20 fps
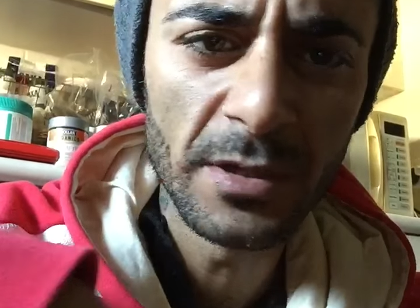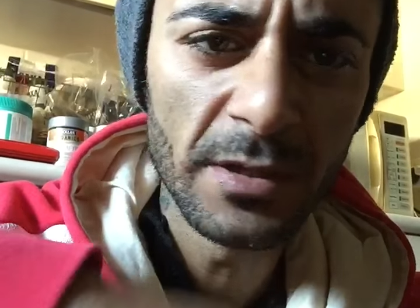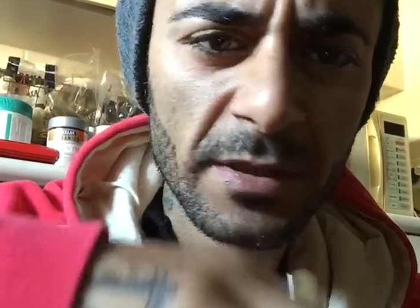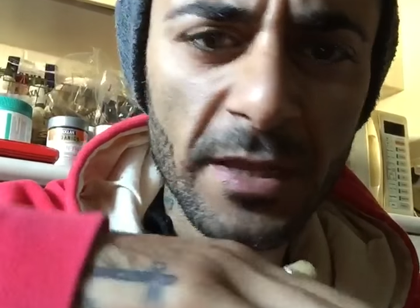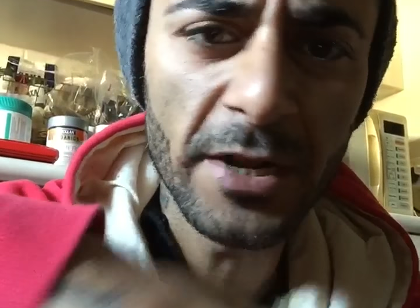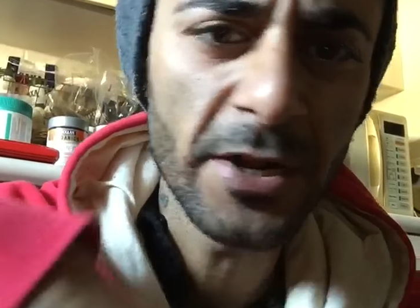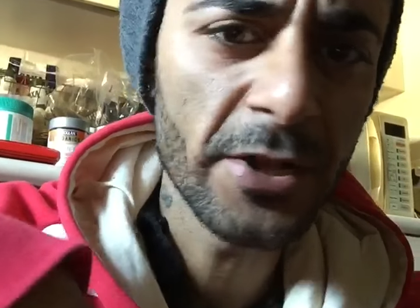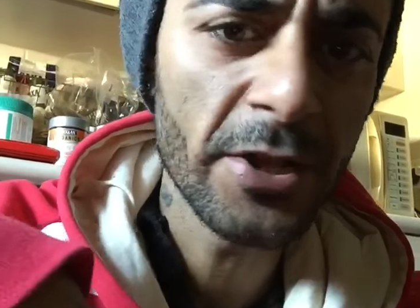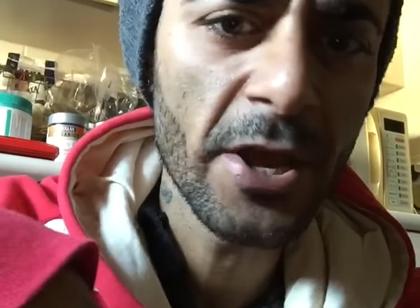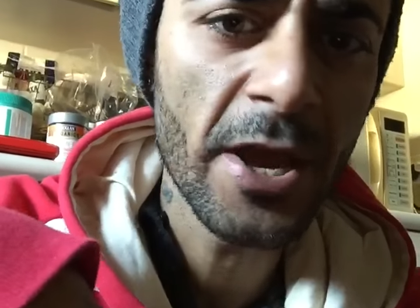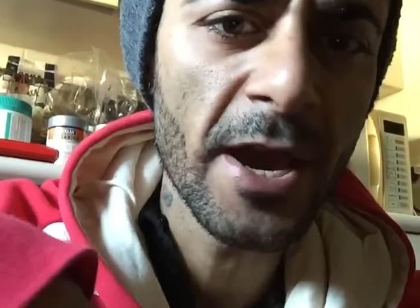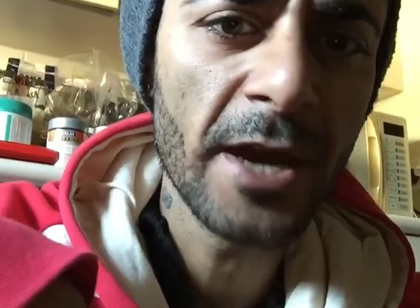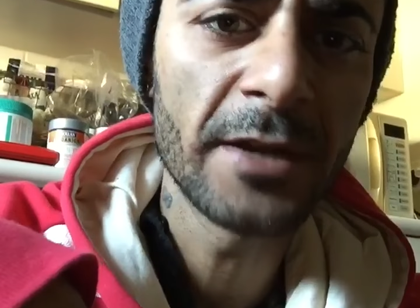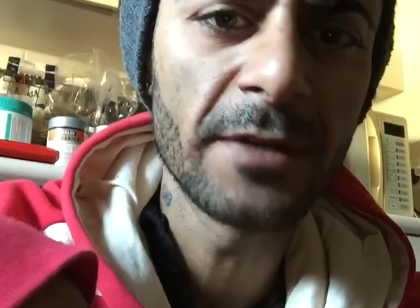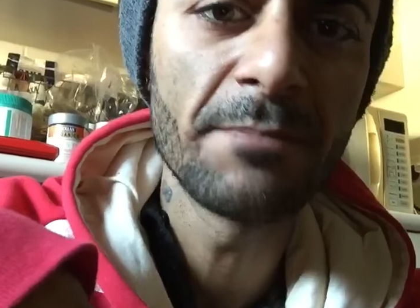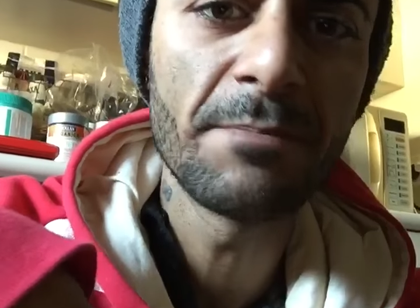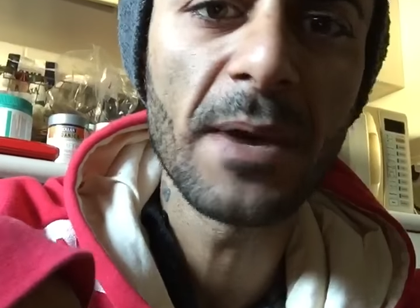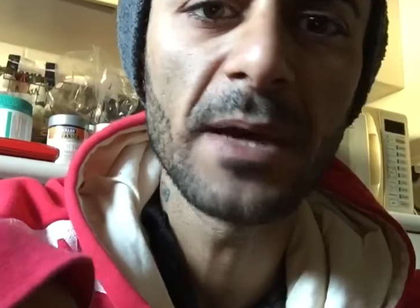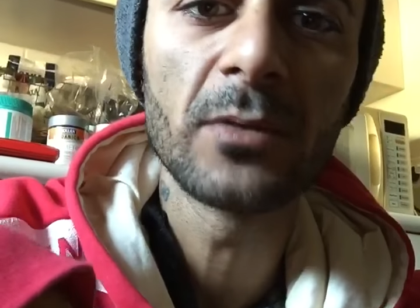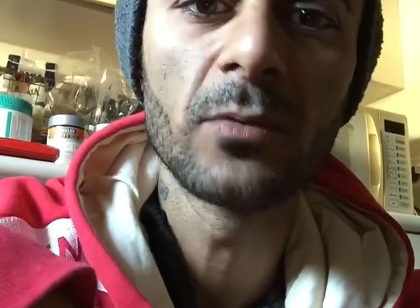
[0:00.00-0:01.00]
They don't know how to
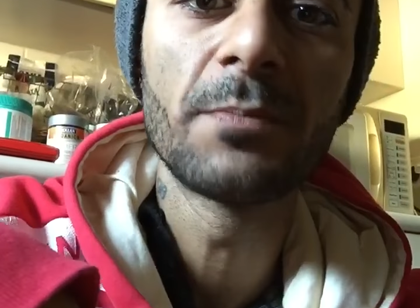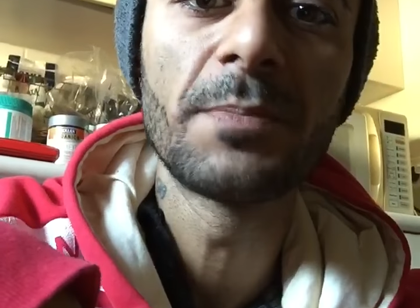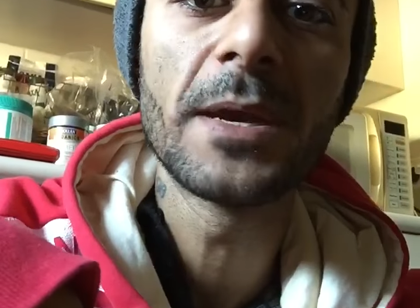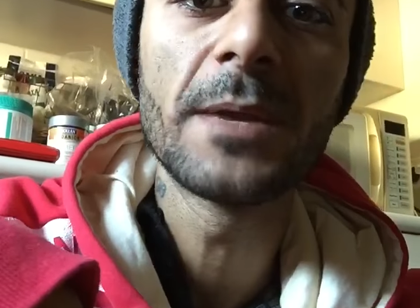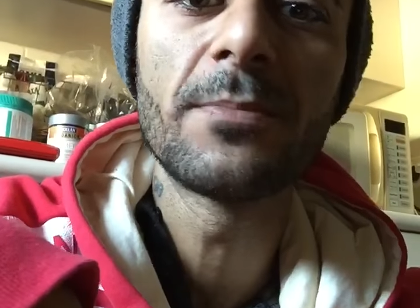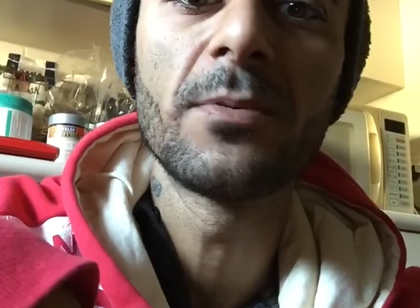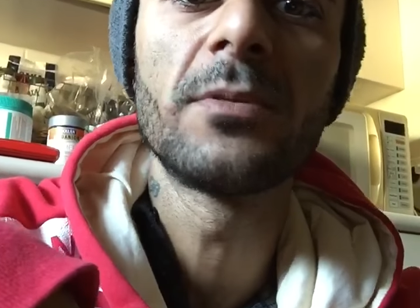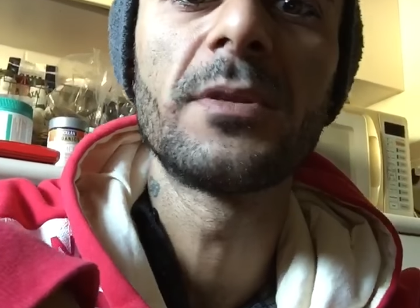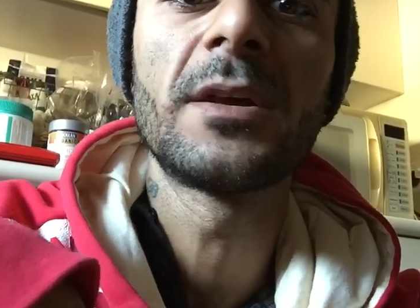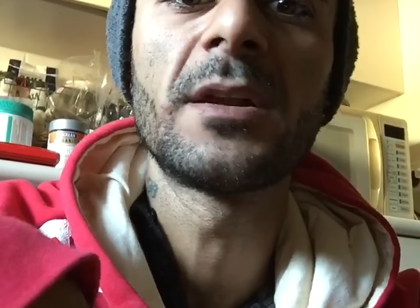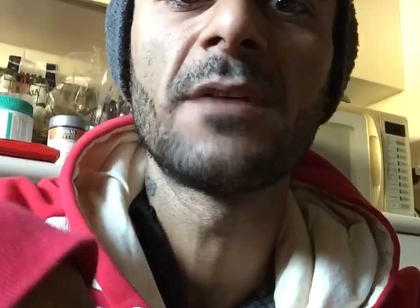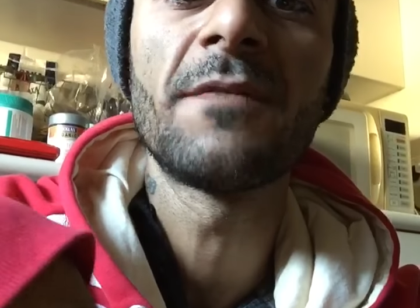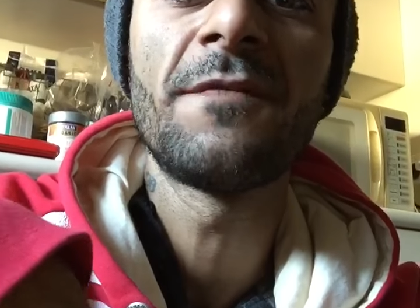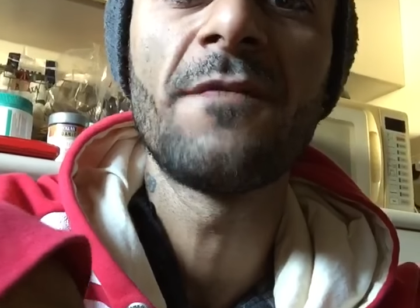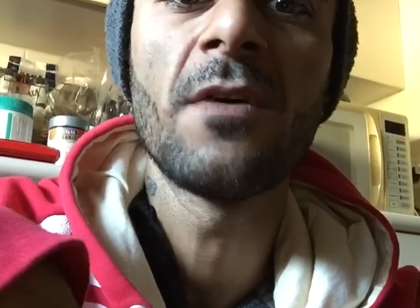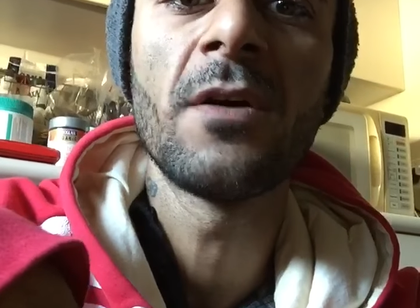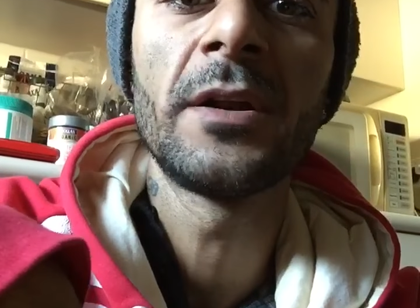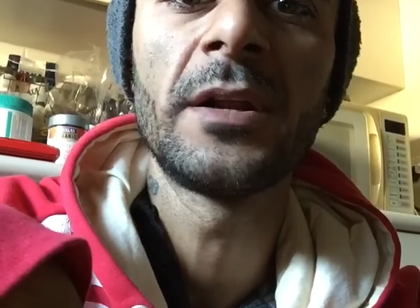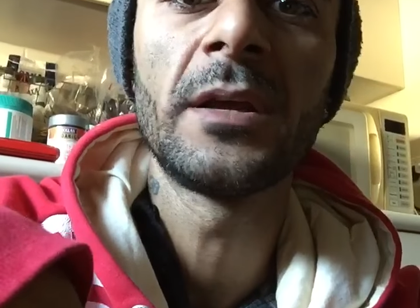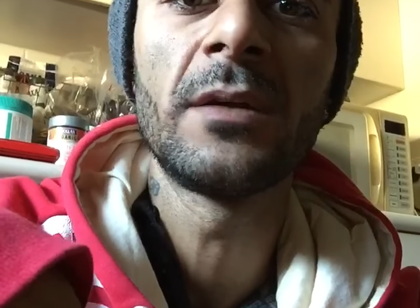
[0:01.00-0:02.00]
battle people that are
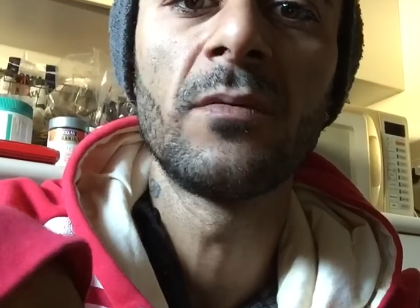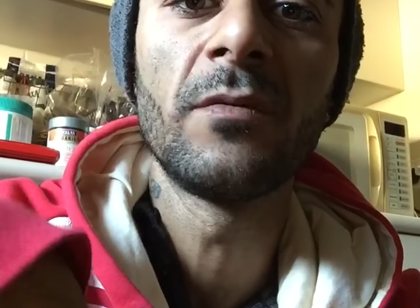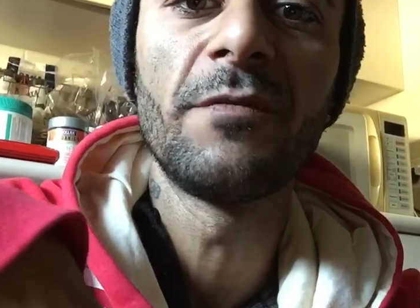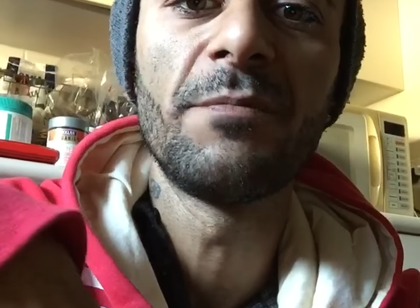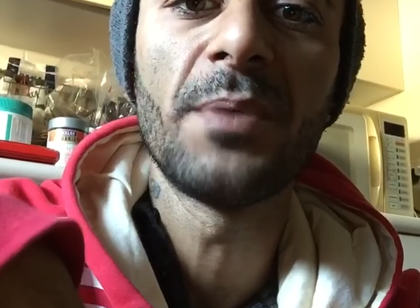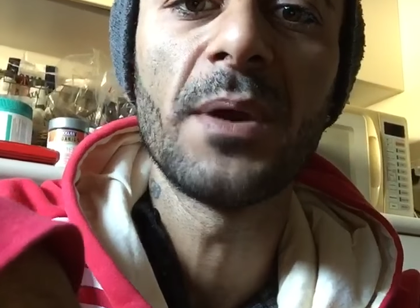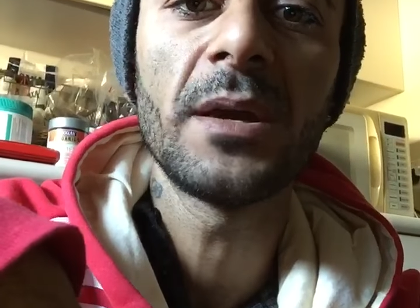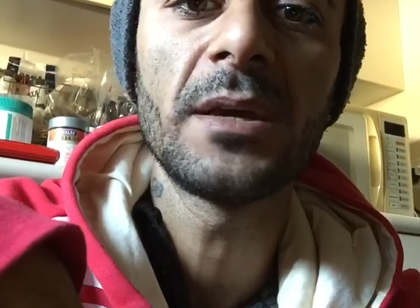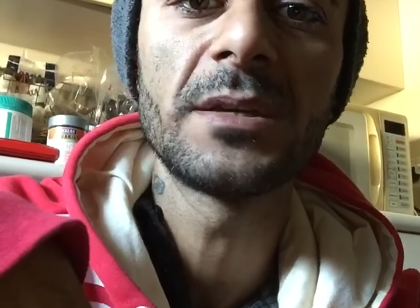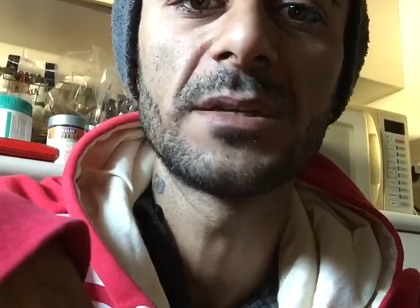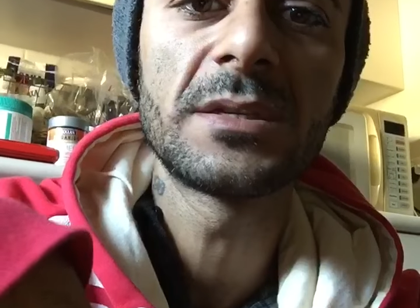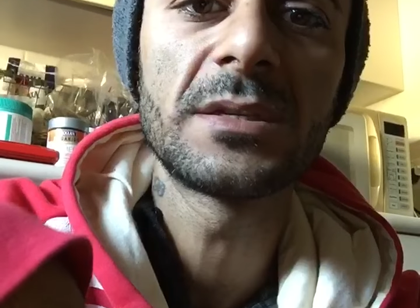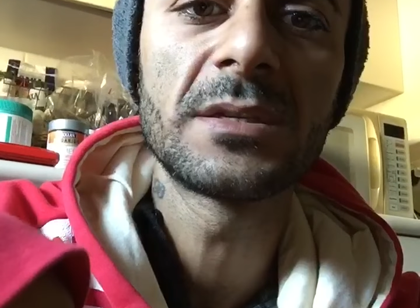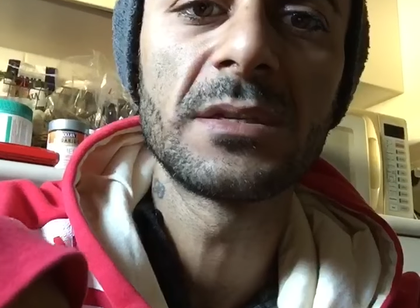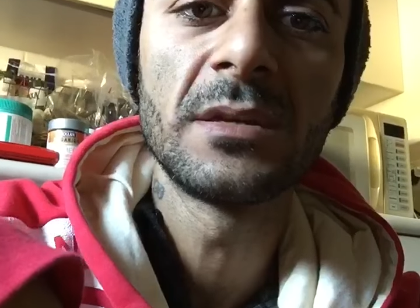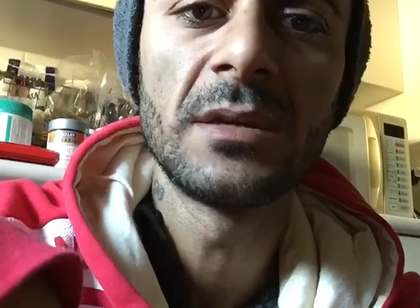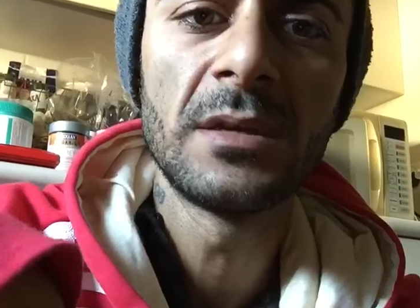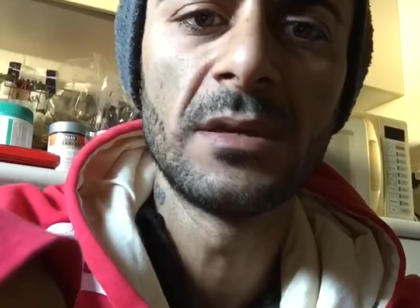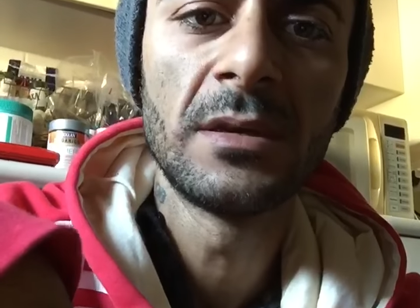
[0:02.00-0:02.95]
fighting with peace.